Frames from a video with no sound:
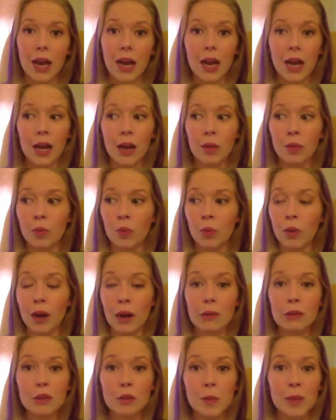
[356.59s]
When
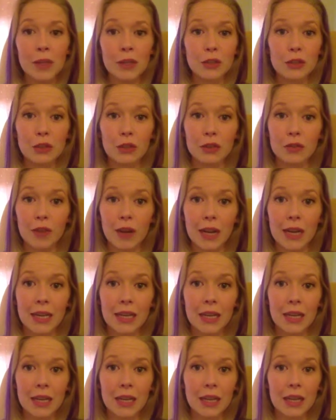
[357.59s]
I was being
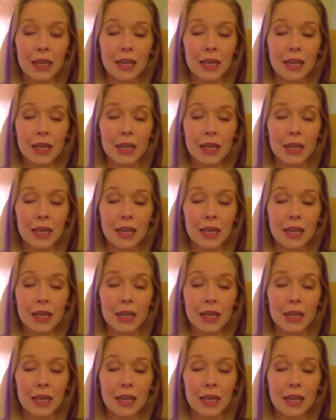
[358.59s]
certified